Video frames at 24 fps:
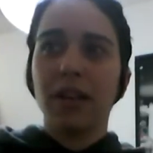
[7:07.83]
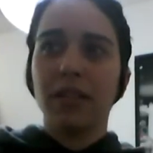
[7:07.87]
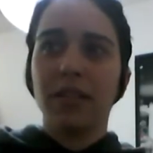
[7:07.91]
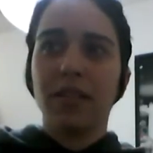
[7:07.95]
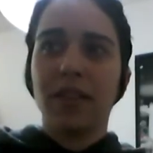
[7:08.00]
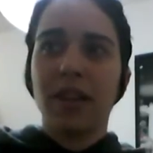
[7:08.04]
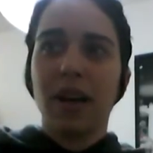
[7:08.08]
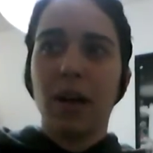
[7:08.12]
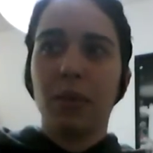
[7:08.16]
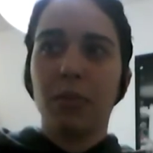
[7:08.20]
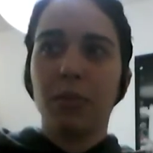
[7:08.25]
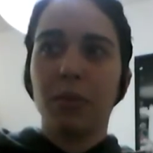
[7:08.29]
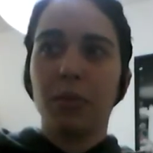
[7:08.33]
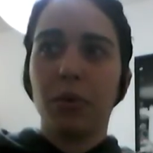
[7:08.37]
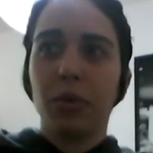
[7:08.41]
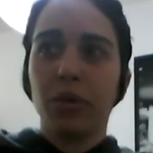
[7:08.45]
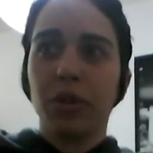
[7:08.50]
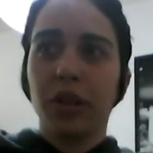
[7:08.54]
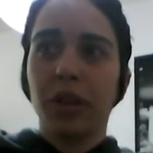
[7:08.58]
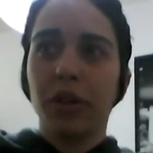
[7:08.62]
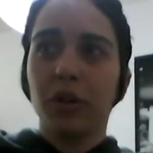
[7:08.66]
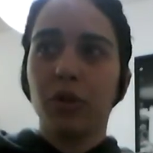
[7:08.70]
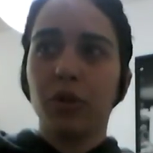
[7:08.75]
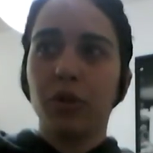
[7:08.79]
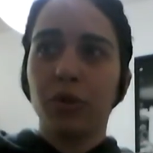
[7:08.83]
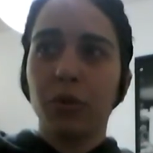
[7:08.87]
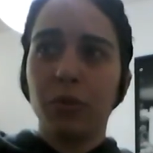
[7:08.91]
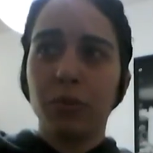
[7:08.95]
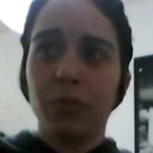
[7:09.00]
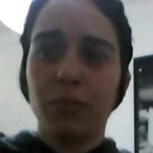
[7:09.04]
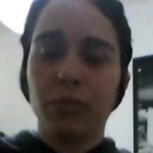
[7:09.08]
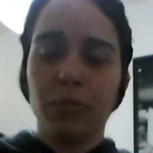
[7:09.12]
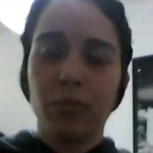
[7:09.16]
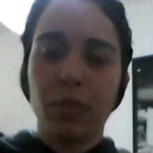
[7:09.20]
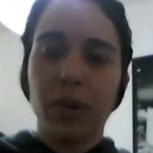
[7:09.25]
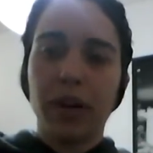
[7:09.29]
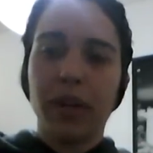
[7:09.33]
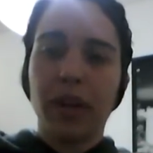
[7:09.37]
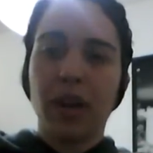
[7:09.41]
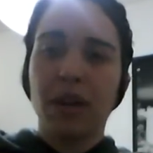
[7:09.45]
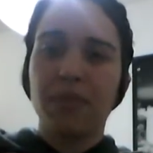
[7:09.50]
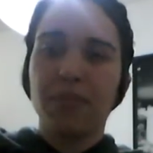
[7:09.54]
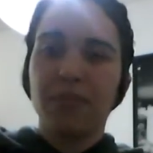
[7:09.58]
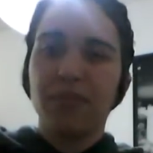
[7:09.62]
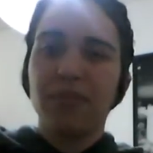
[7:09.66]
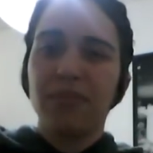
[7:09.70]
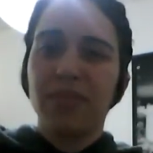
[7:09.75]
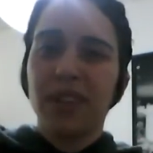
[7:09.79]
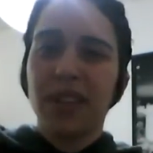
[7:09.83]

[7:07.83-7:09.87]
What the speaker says: to help the bouillon cube break up,